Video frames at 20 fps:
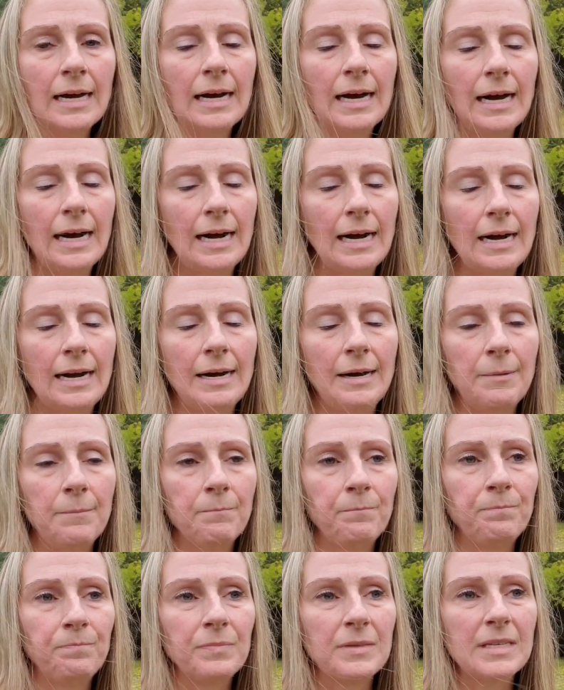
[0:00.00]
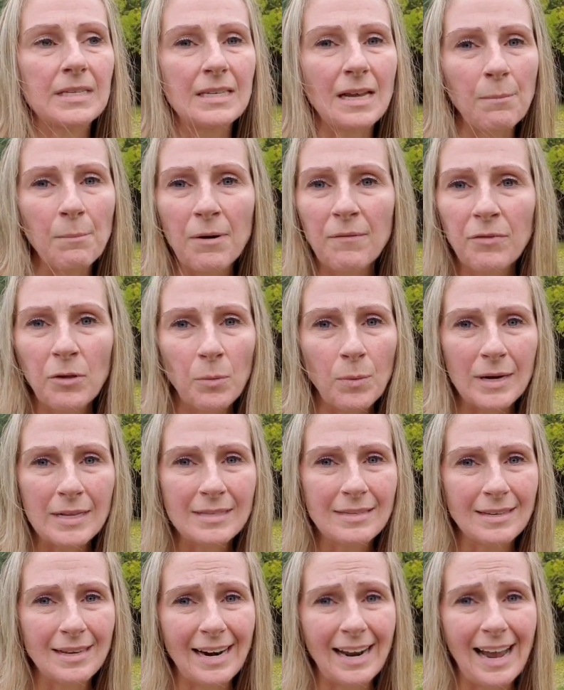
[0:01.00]
Some of the ones
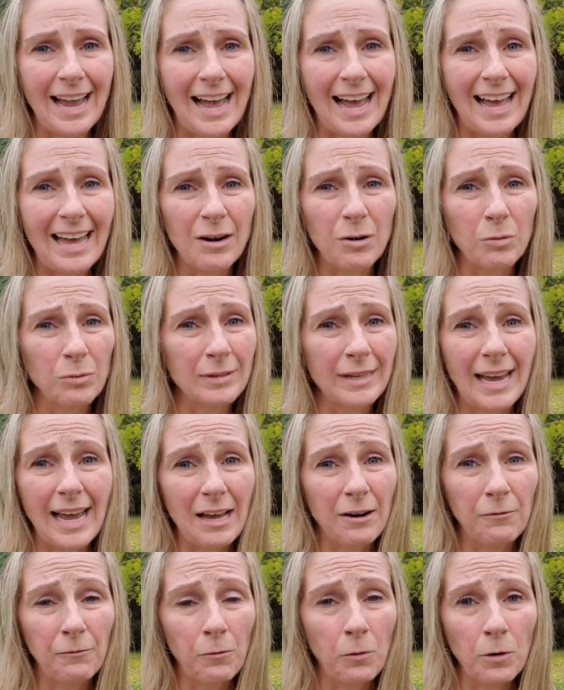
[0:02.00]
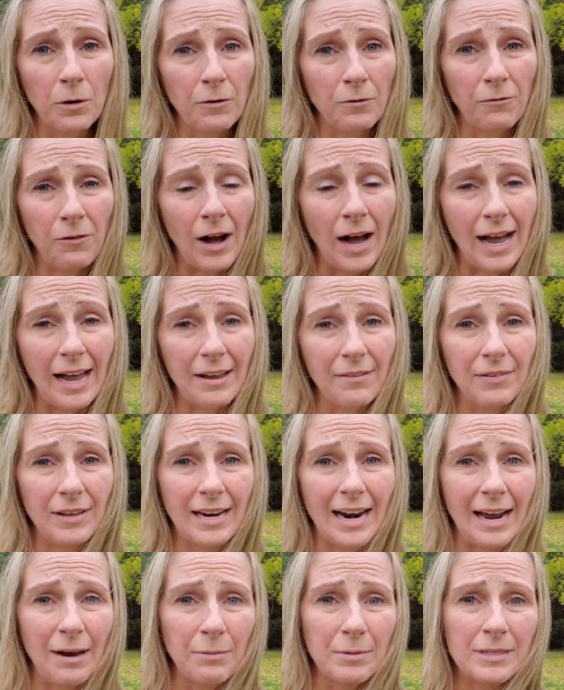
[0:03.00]
that I had only had 4 or 5, and
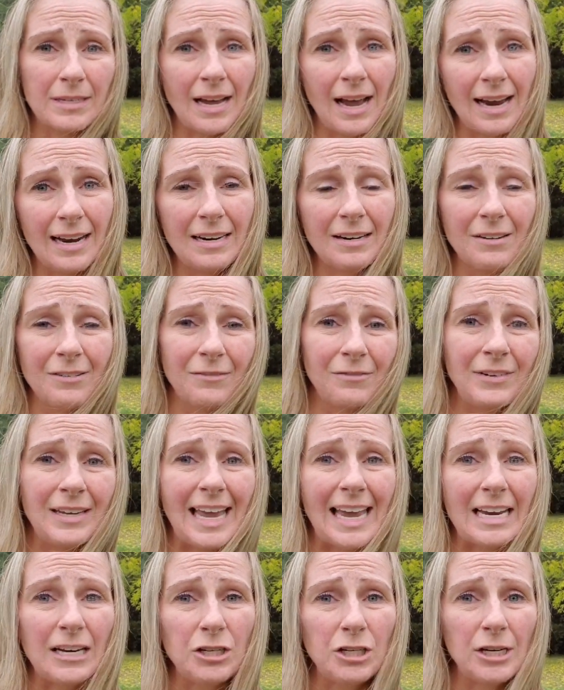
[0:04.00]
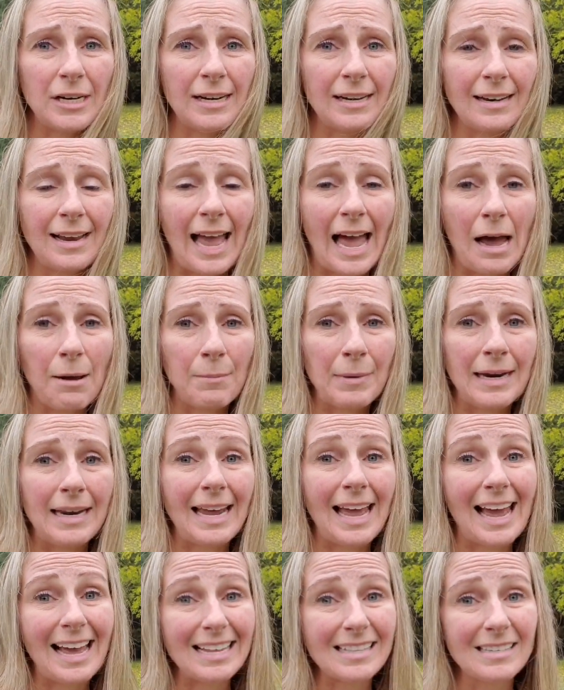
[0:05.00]
I was kind of gauging how many
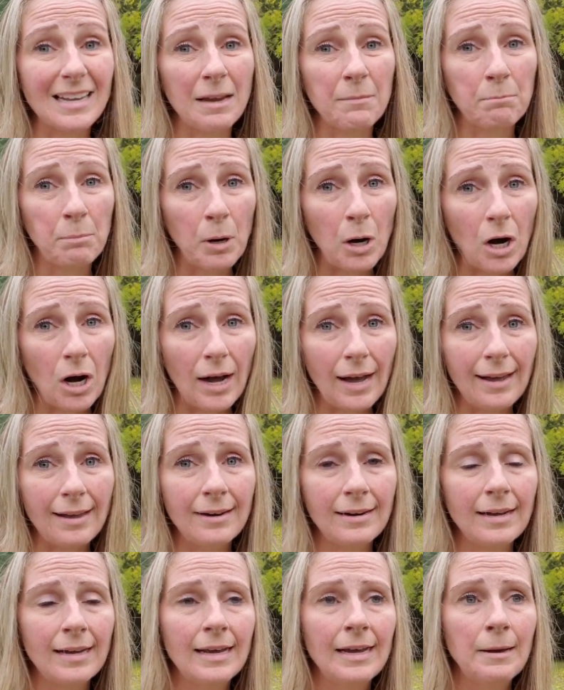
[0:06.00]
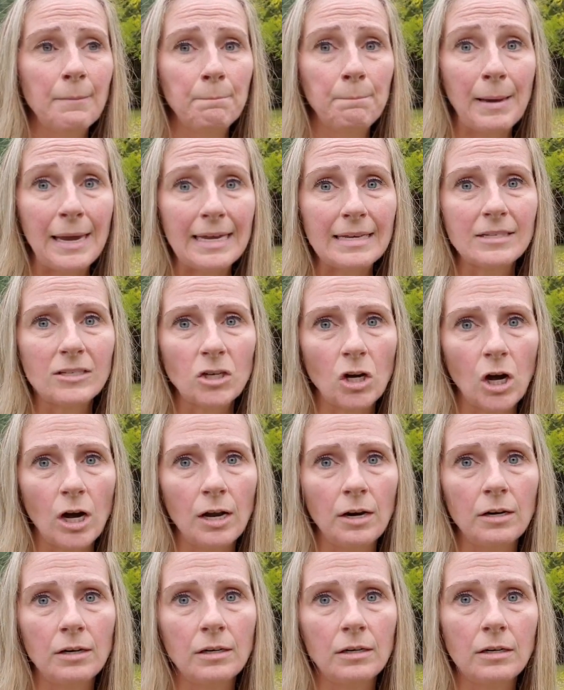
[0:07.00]
heads I bought based
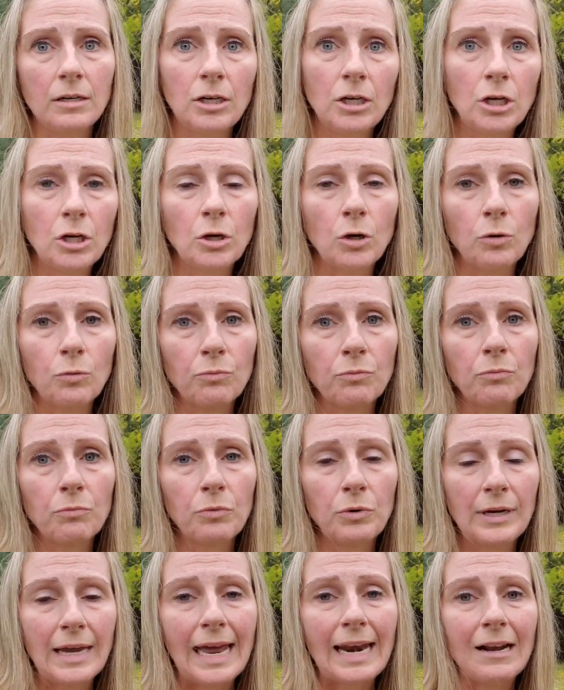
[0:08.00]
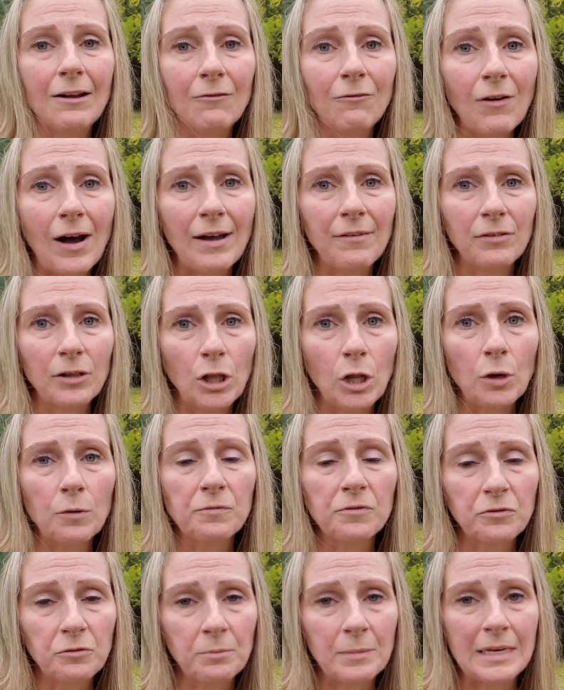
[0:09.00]
on, you know, getting 5
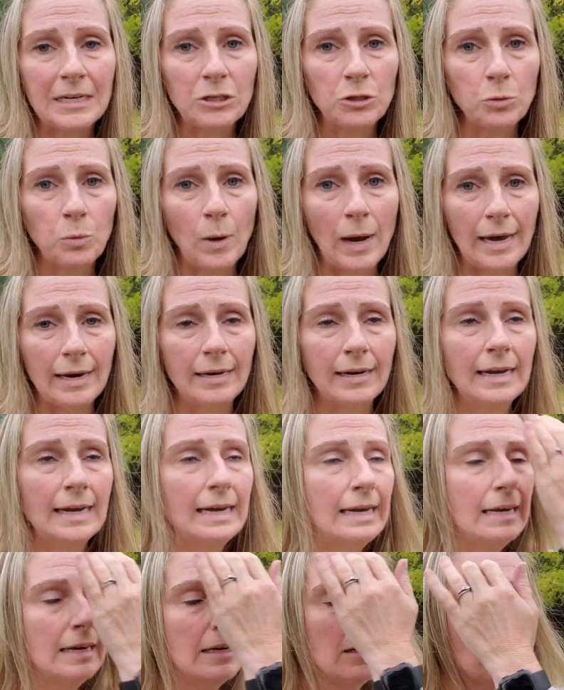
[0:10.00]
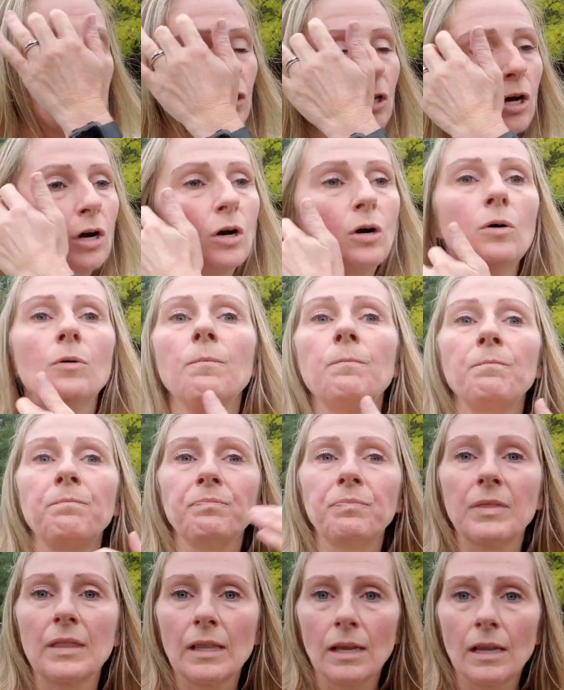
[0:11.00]
cloves from each one. So
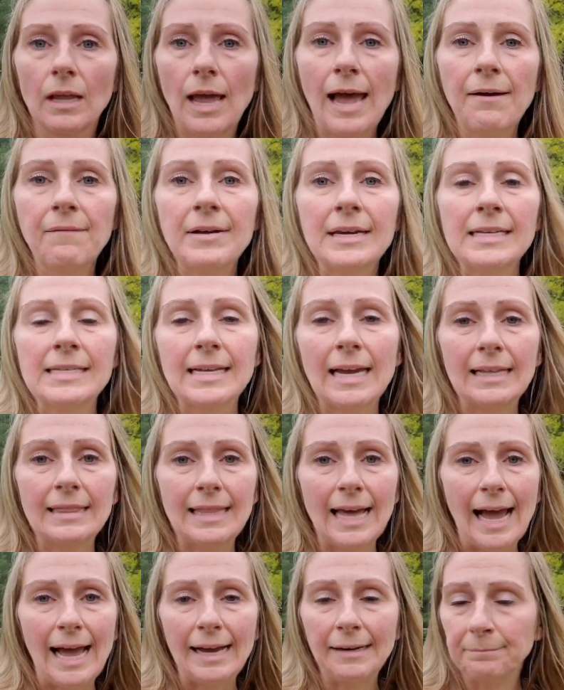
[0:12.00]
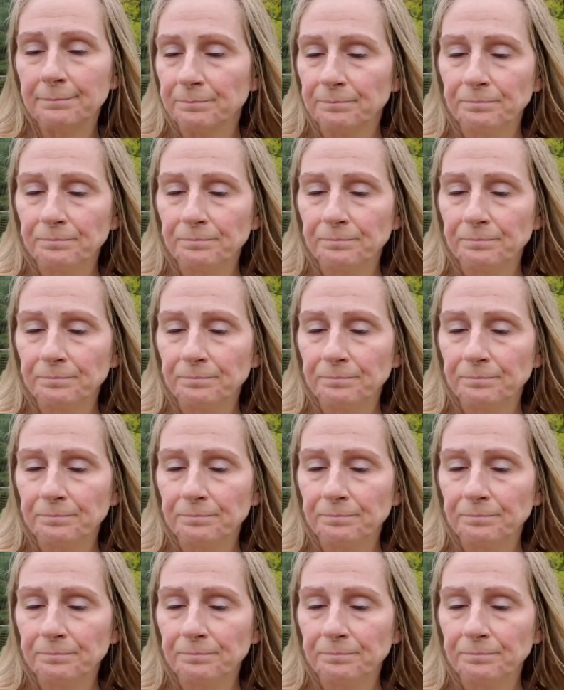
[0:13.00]
having said that,